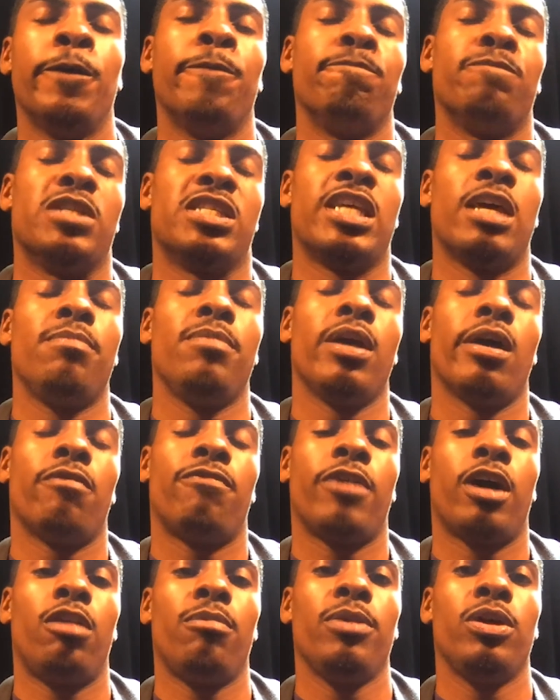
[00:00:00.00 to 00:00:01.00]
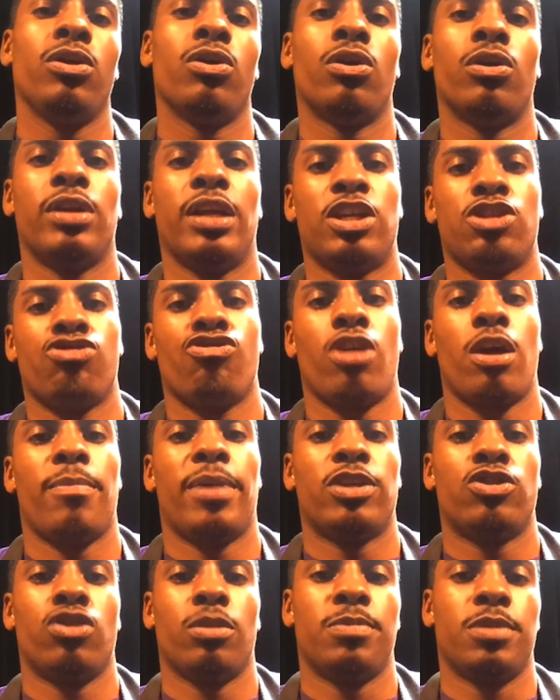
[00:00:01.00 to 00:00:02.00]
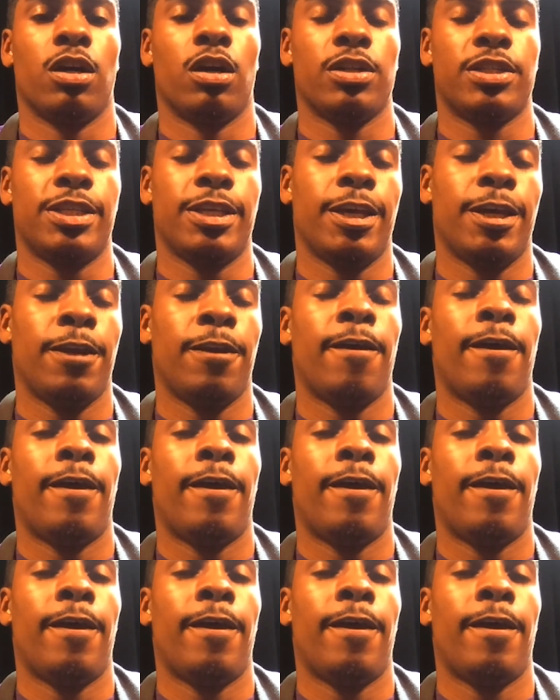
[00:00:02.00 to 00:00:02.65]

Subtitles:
Just hit me up. Follow me on Instagram at TripTalk10.